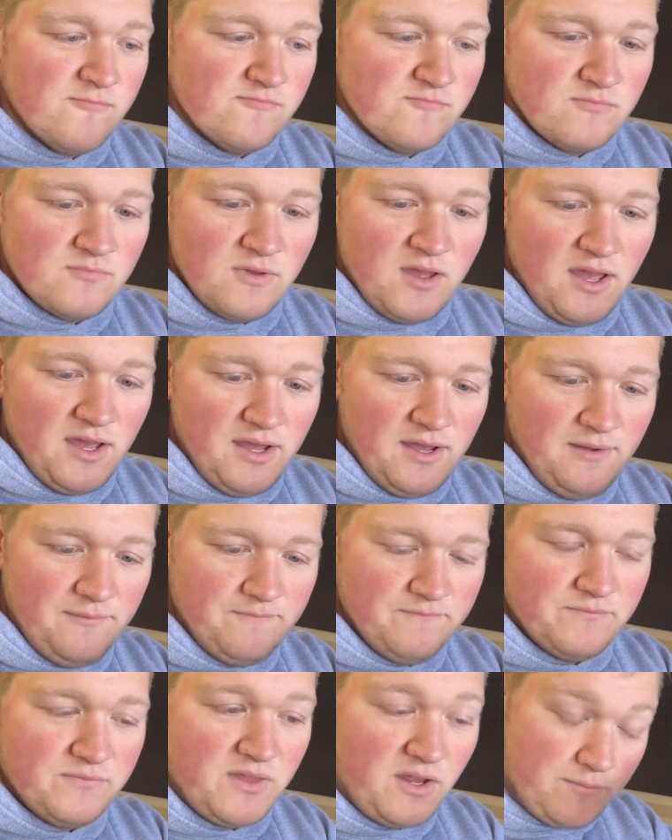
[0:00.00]

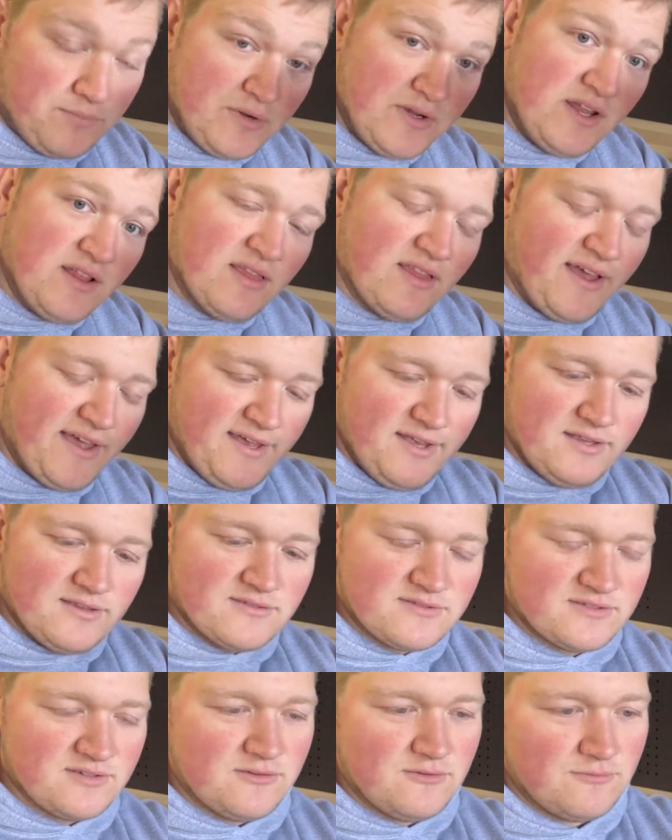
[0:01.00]
They're pretty light,
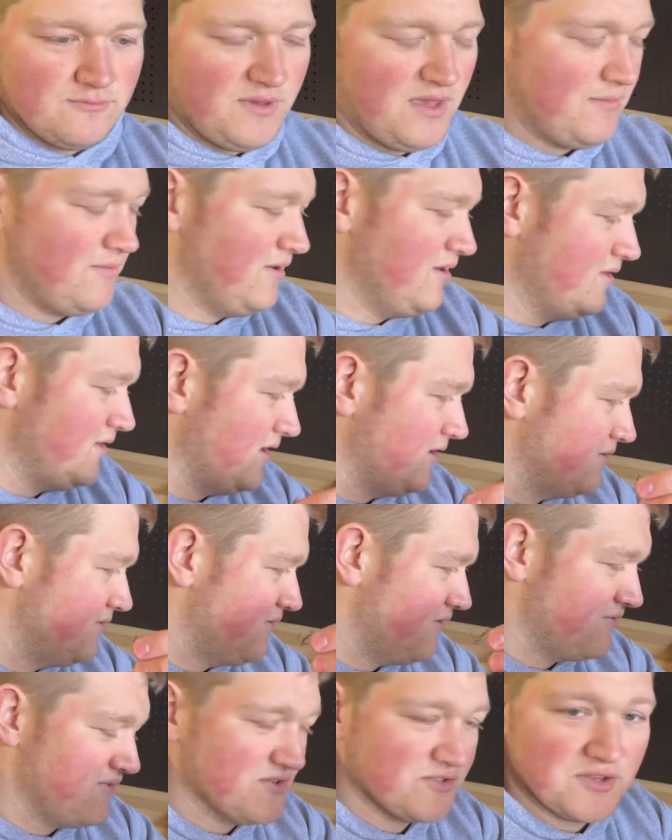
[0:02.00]
so maybe if you're
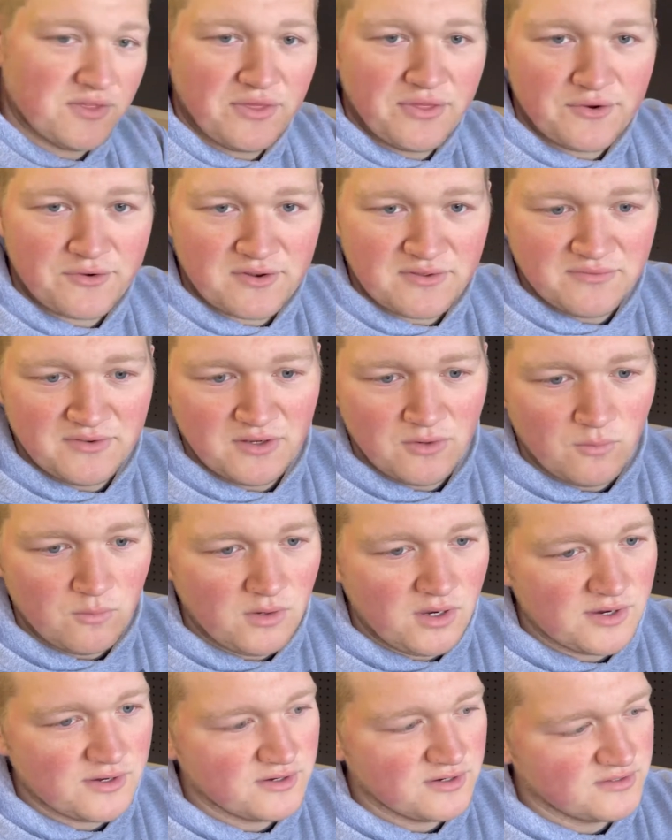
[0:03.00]
fishing 30 feet of
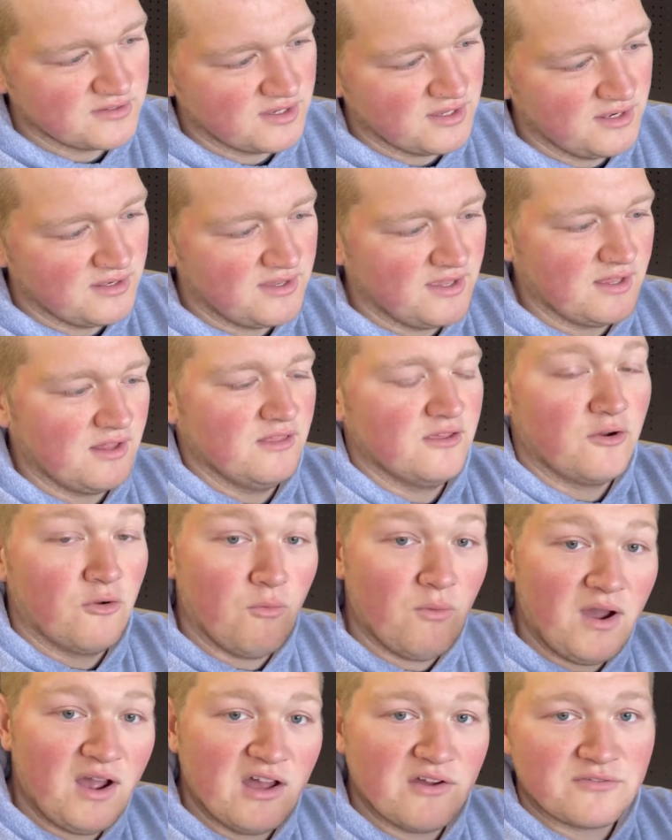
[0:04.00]
water, it's going to take a little
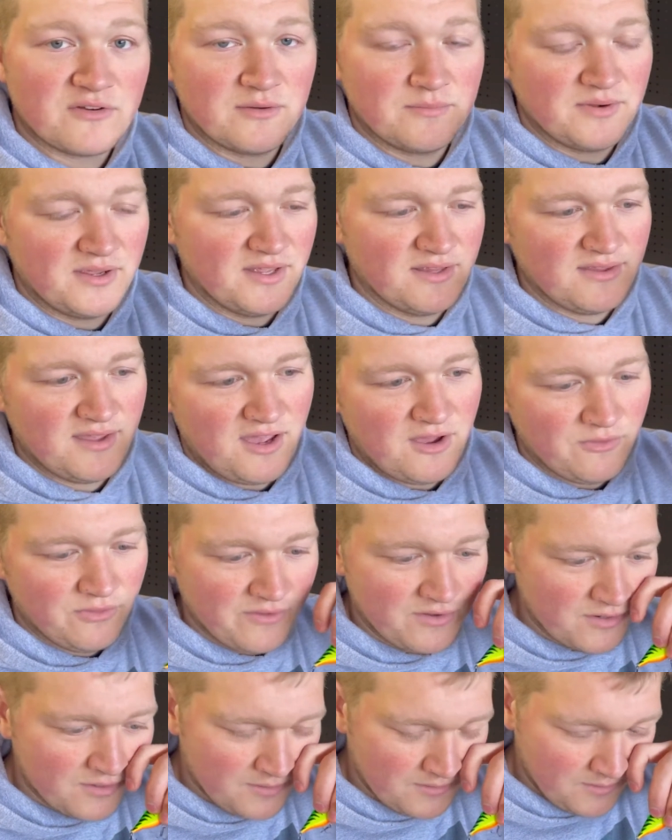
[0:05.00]
while for them to get down
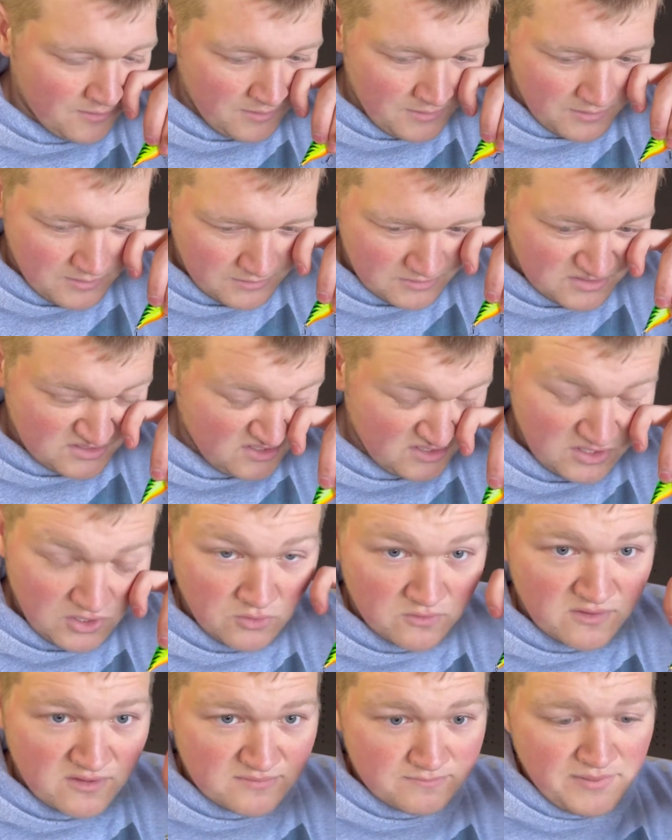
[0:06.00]
there. So you can go with
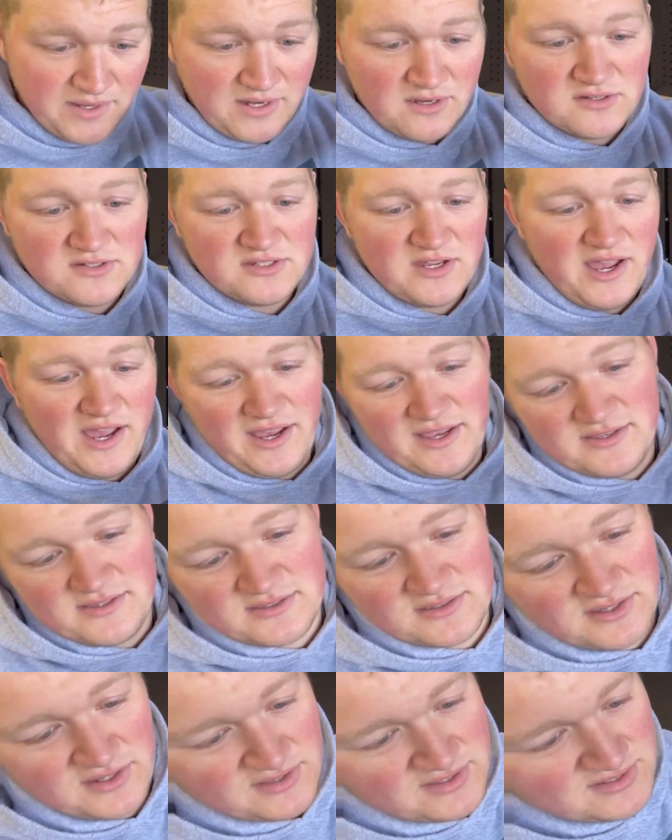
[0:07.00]
this bigger size.
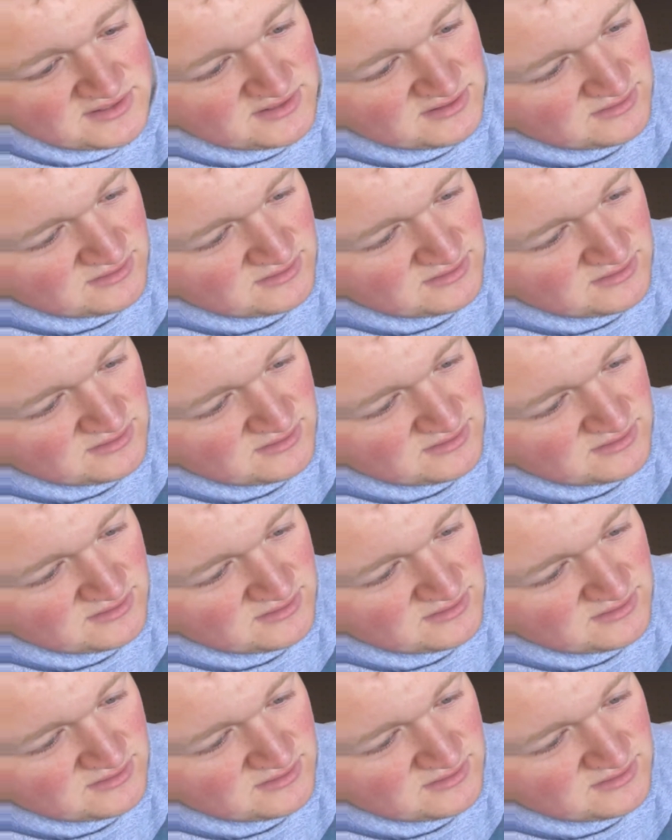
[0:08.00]
Like this is